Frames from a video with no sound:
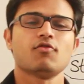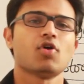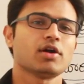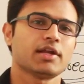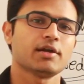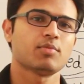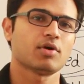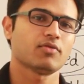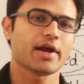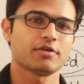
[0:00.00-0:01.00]
What type
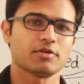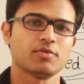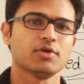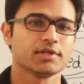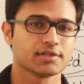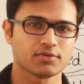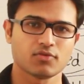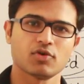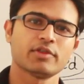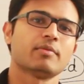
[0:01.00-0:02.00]
of attribute is the
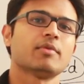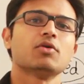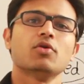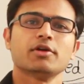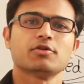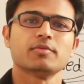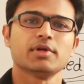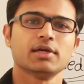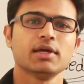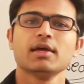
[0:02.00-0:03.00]
phone number going to
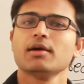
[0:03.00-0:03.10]
be?